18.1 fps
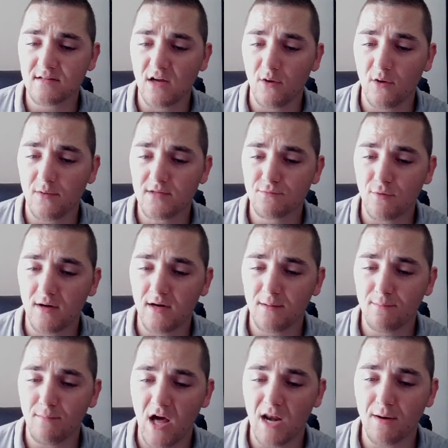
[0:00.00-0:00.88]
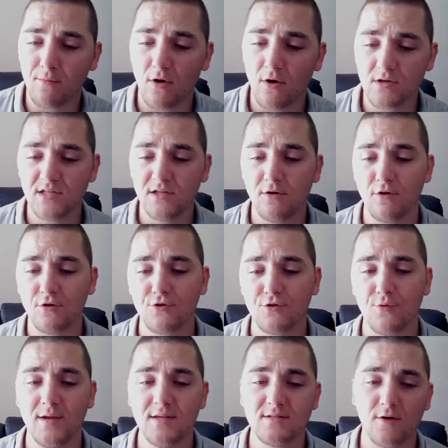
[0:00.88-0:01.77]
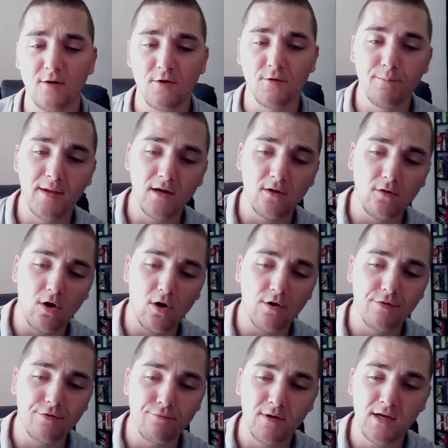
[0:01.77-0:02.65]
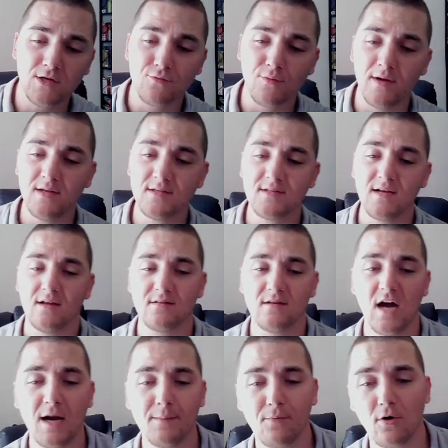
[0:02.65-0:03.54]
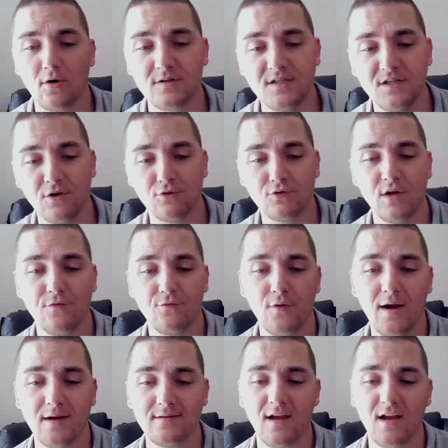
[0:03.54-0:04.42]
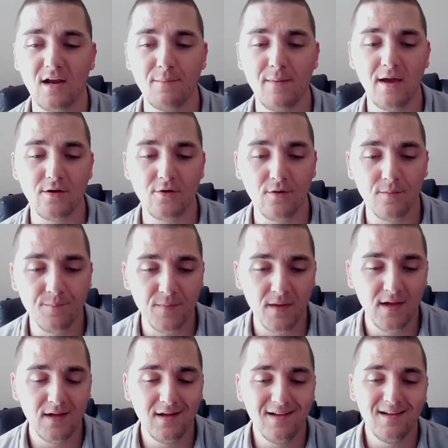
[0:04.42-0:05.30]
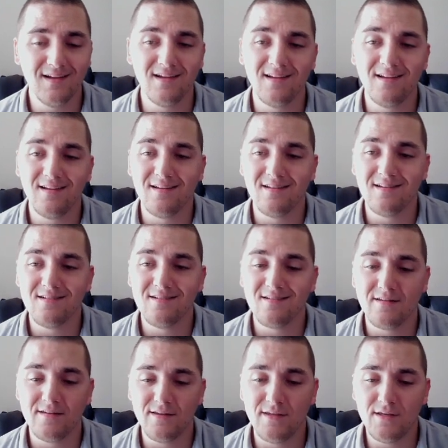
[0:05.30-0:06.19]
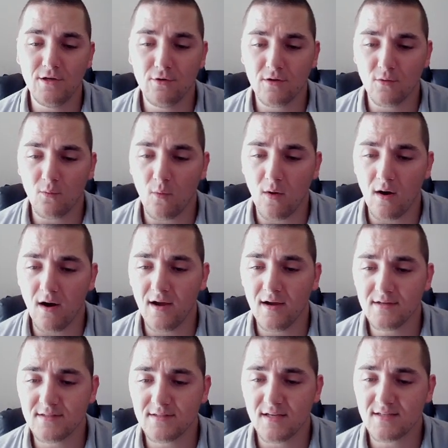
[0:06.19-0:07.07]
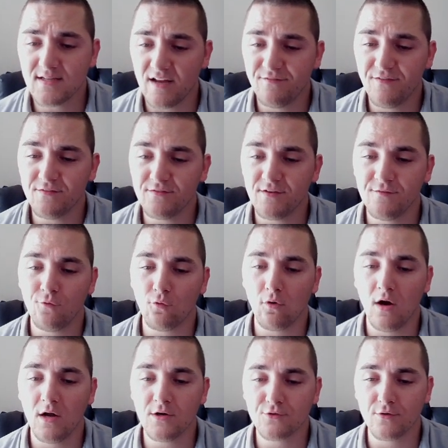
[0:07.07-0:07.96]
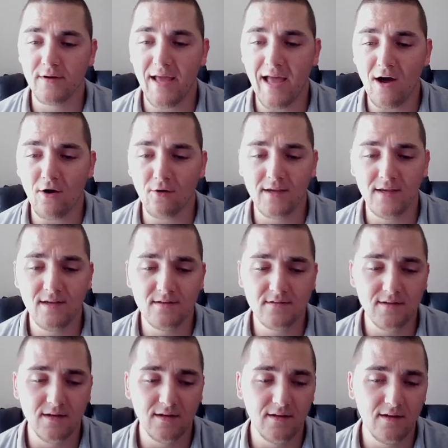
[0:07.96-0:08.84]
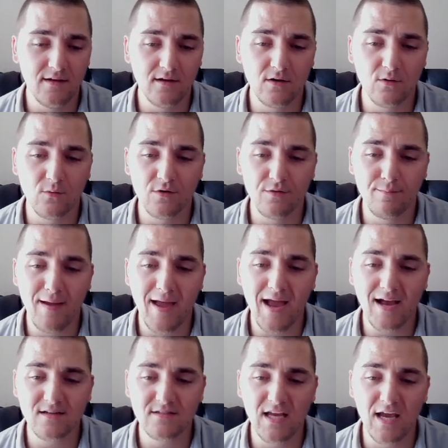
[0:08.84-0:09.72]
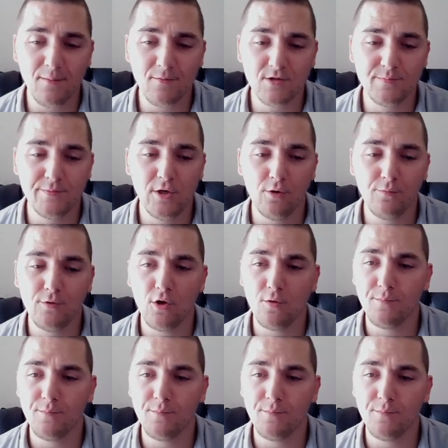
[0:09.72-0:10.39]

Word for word: So he's running bottom R0 trees, running middle R3 trees, got top R0 tree for anti-commander. Unit-wise, he's got 5,400 Alkies in here with max damage, pew, pew,